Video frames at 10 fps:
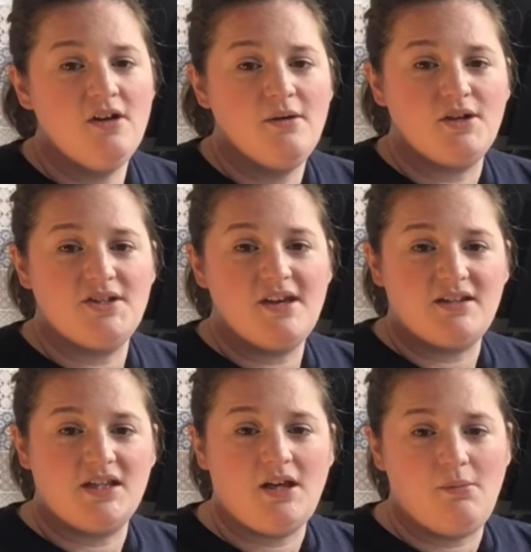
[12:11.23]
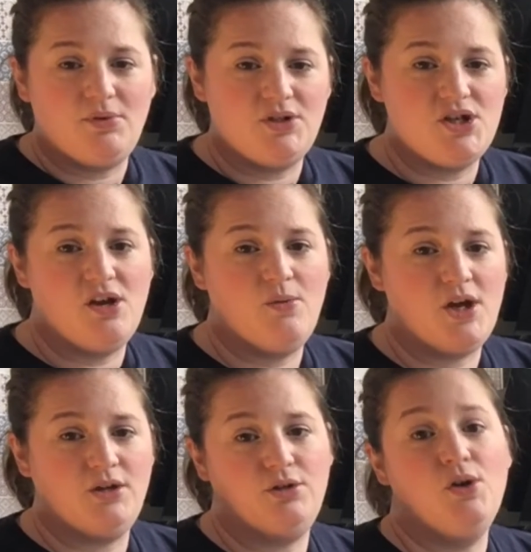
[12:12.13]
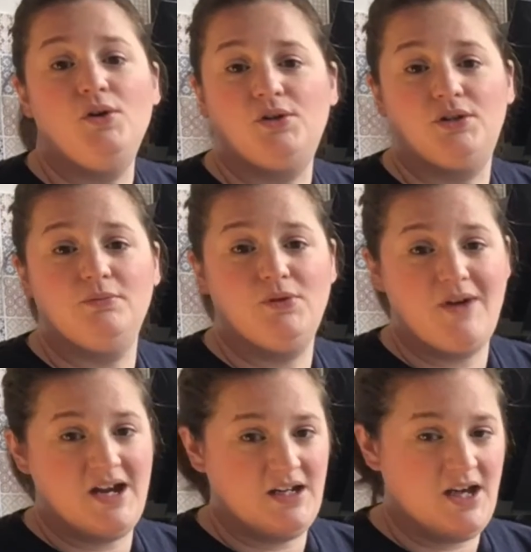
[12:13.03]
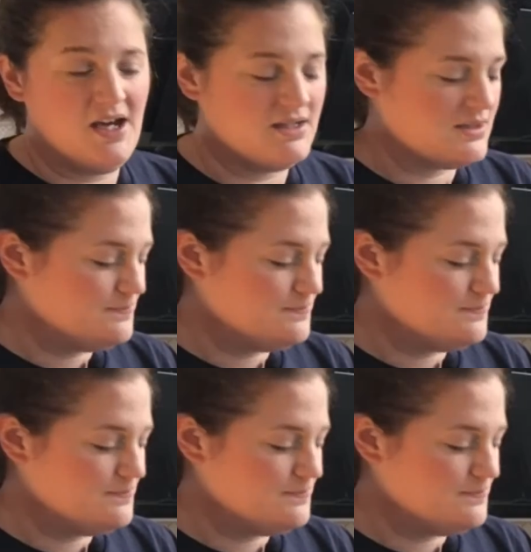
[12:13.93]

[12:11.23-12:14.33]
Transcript: because that's the temperature we're going to cook the meringue at.